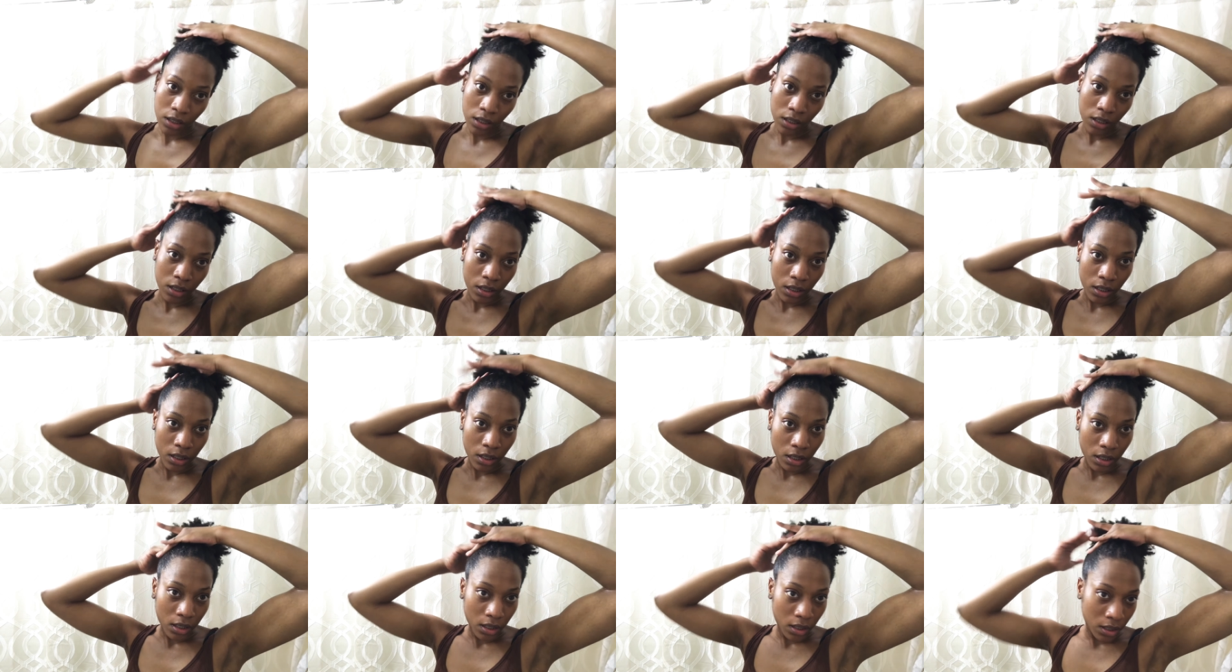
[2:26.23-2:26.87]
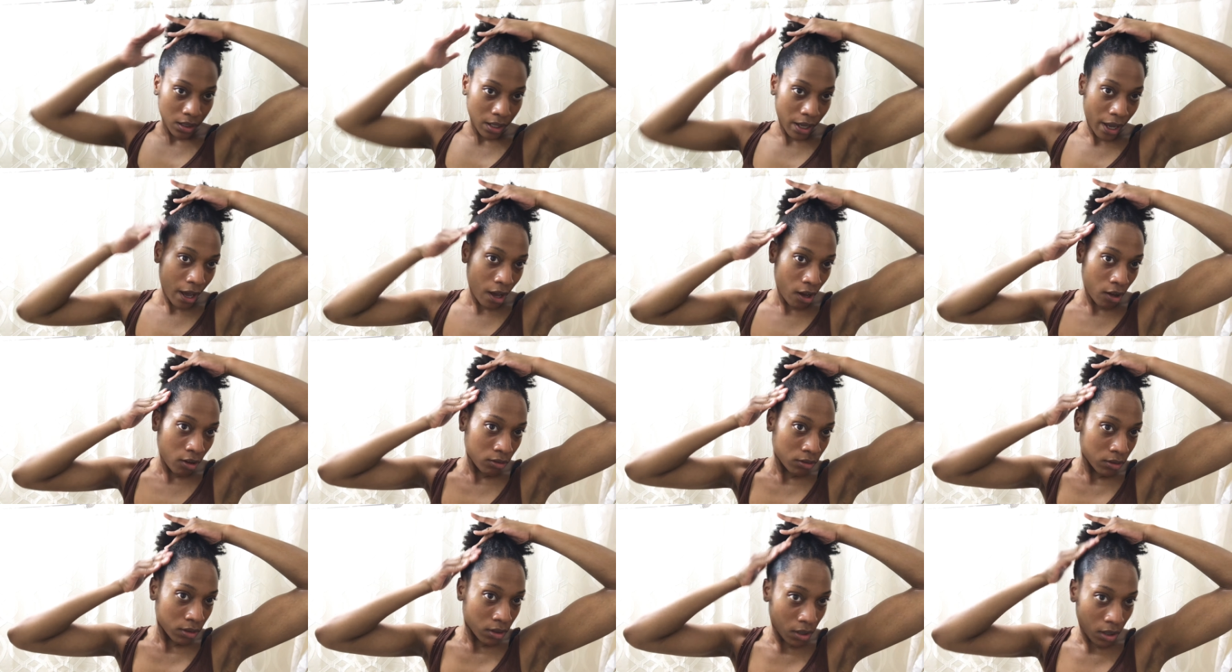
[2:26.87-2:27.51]
sleek
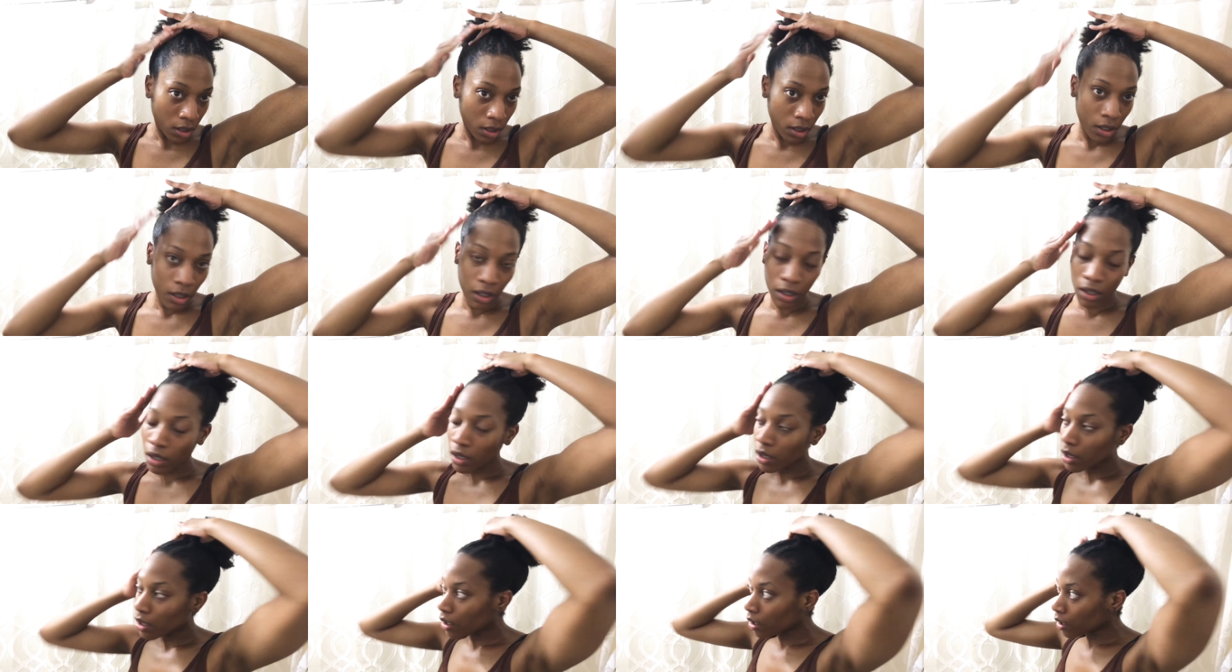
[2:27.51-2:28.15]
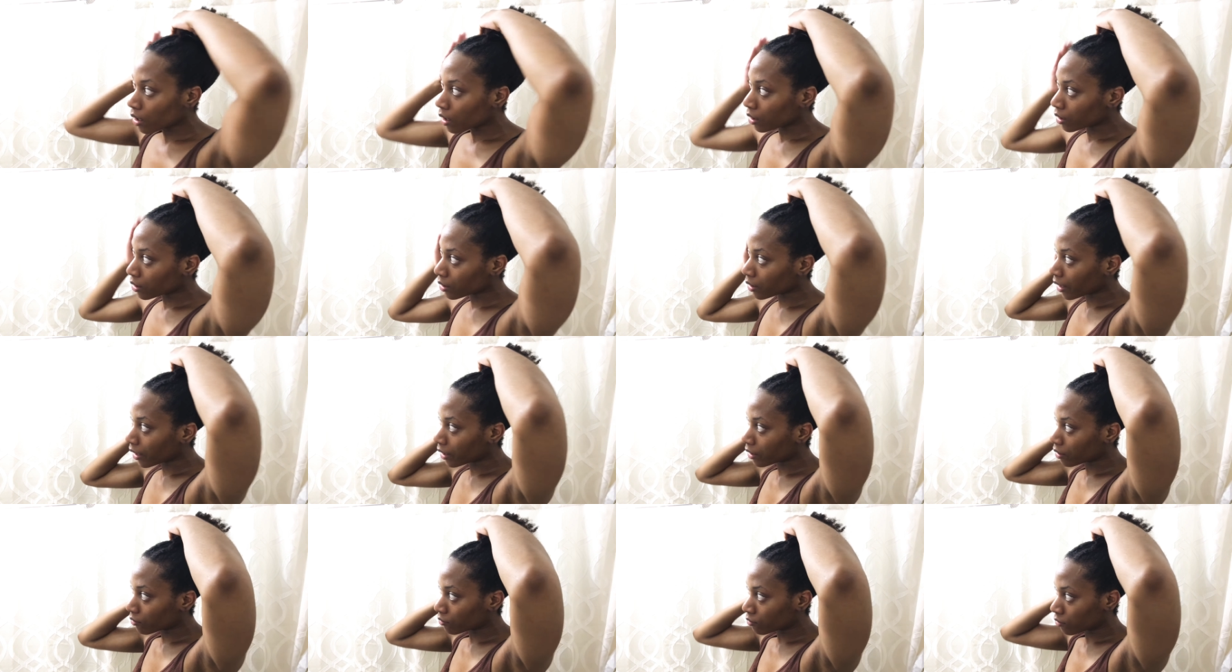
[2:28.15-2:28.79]
down
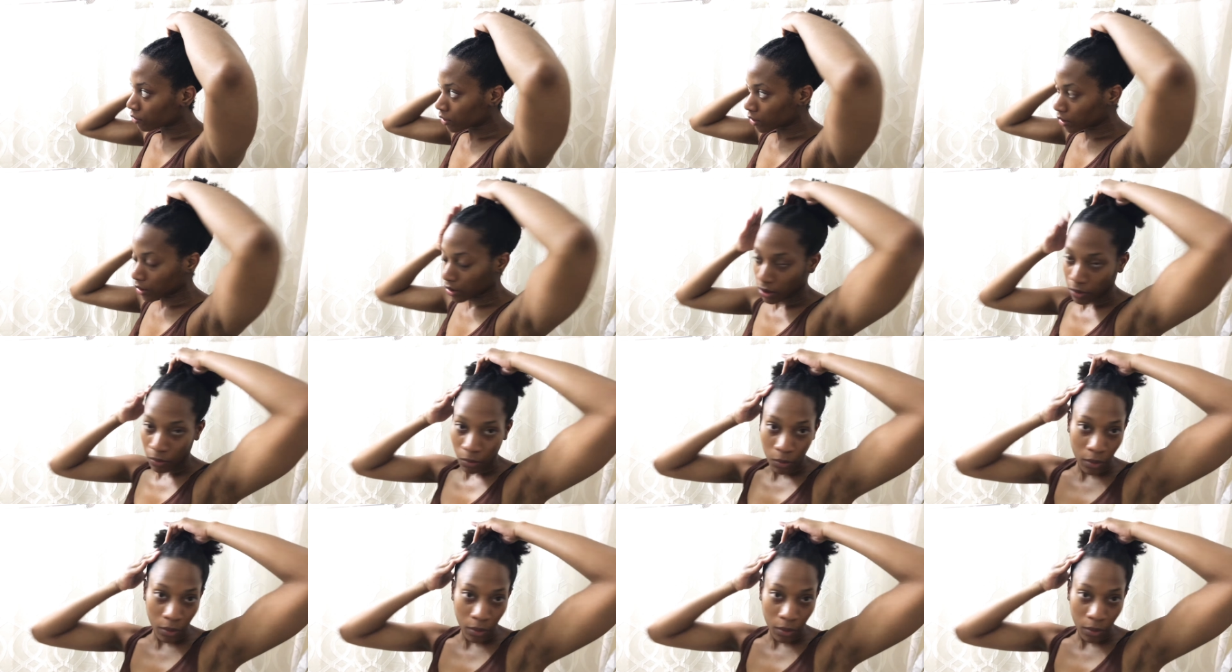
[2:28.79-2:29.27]
like really